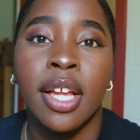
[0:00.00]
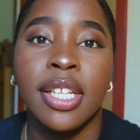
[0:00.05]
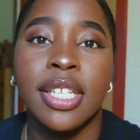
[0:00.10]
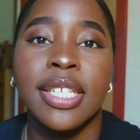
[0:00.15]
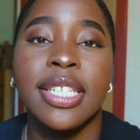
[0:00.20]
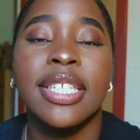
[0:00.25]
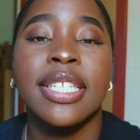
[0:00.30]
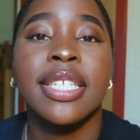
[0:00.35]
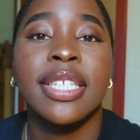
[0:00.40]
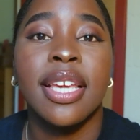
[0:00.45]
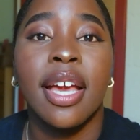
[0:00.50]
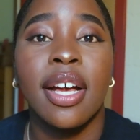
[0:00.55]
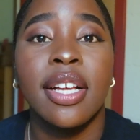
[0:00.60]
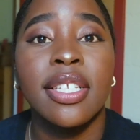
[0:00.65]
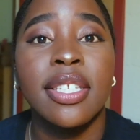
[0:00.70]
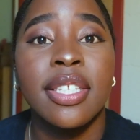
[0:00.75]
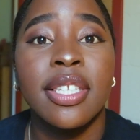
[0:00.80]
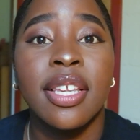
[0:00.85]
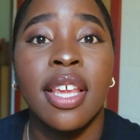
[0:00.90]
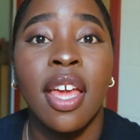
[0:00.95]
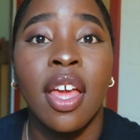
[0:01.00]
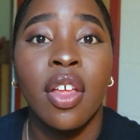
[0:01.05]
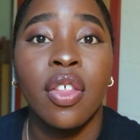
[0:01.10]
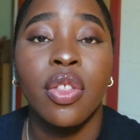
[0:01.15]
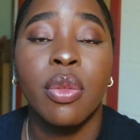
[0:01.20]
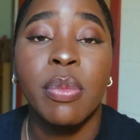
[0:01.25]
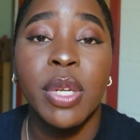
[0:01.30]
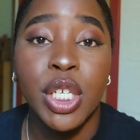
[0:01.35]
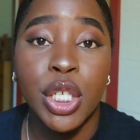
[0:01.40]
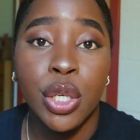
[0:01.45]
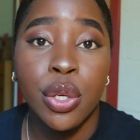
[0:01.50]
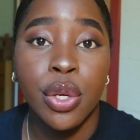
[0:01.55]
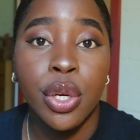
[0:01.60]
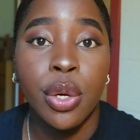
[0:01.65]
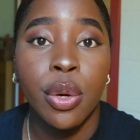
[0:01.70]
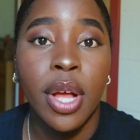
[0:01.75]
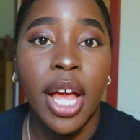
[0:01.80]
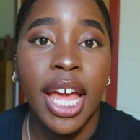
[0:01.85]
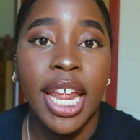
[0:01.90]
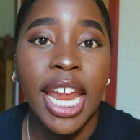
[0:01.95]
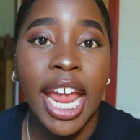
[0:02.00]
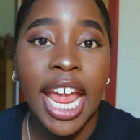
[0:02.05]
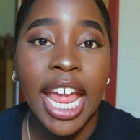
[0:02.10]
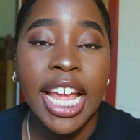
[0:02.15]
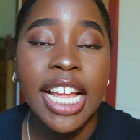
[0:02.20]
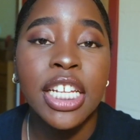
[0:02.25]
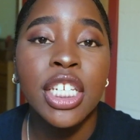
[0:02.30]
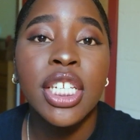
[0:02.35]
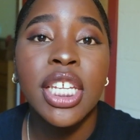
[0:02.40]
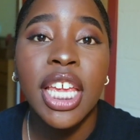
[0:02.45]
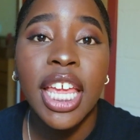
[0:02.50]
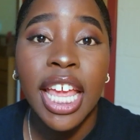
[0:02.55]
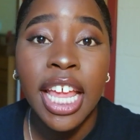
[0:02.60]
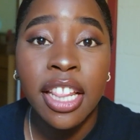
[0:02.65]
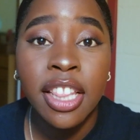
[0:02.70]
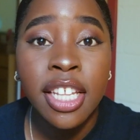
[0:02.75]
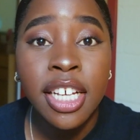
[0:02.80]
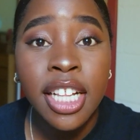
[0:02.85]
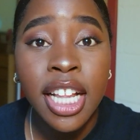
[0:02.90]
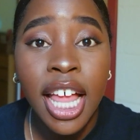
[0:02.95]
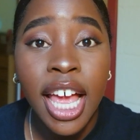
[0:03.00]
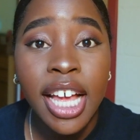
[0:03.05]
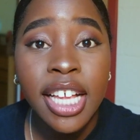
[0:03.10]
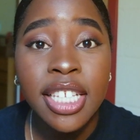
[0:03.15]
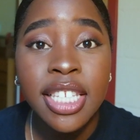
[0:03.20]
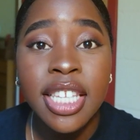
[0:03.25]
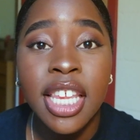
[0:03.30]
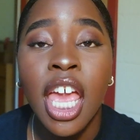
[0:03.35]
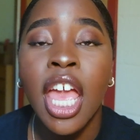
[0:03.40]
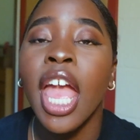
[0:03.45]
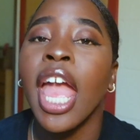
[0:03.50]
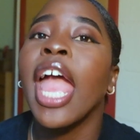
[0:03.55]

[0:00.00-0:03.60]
discuss the material at hand in the class.